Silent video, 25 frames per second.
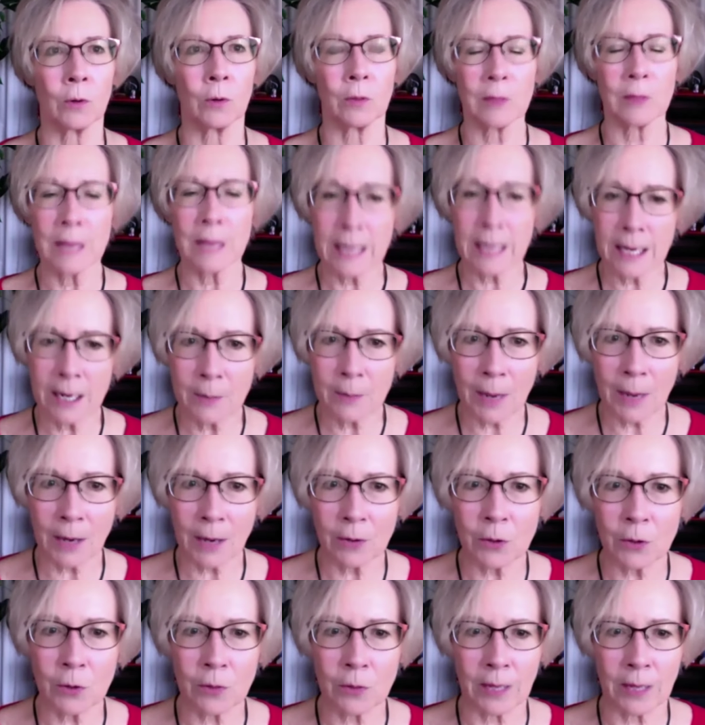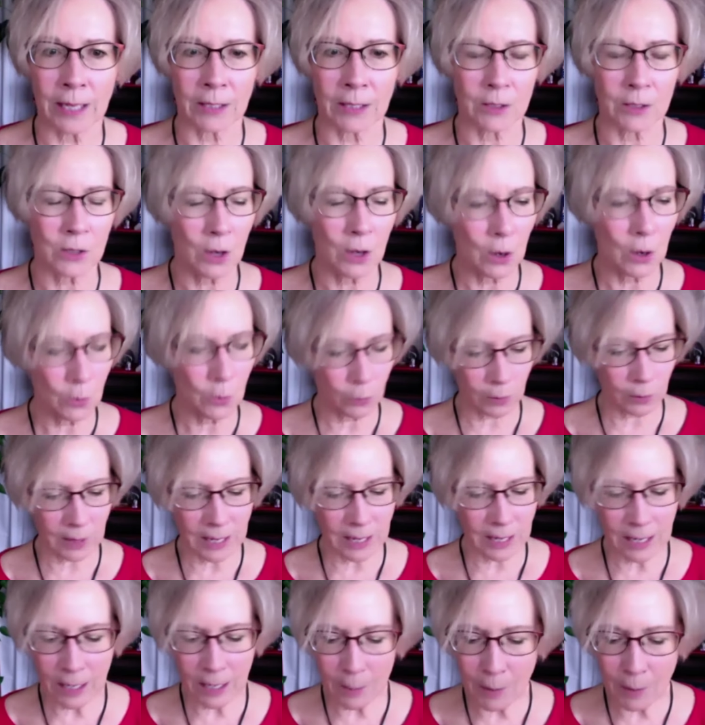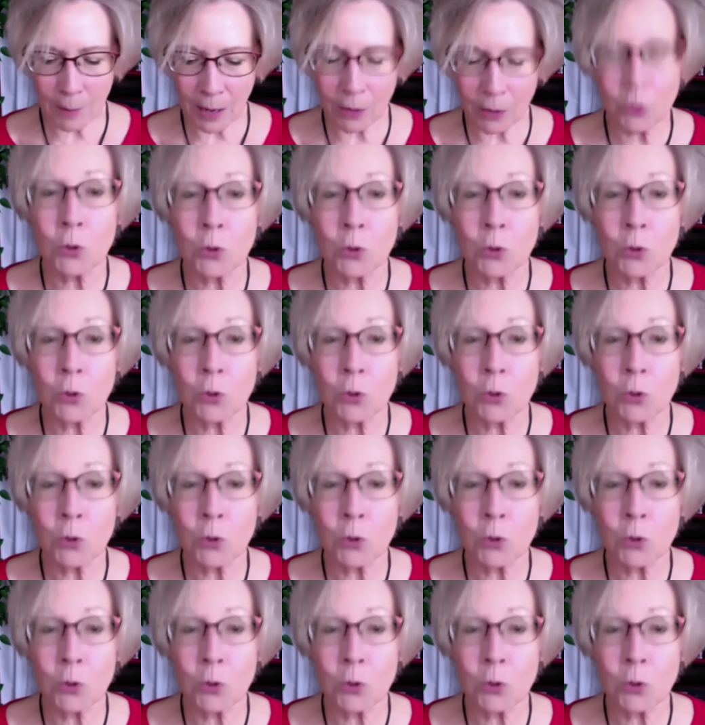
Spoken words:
thinking about new things. We're thinking about